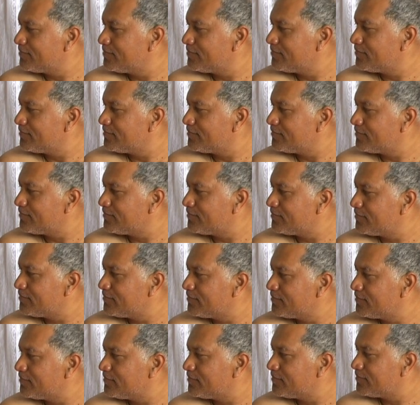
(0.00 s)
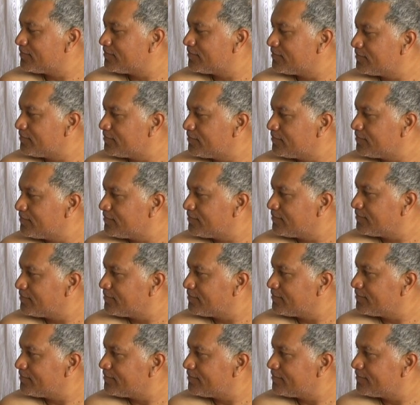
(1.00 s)

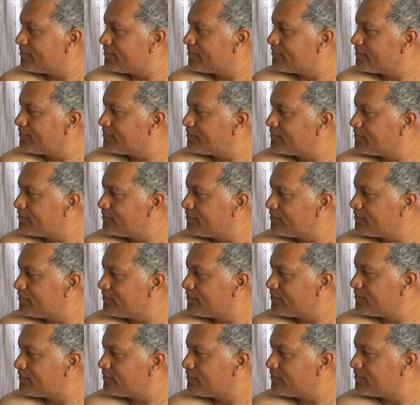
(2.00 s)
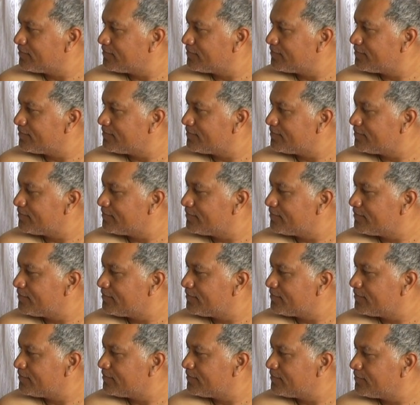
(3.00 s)

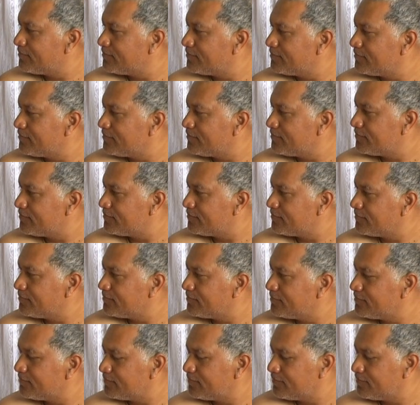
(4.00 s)
No words are spoken by the person on screen.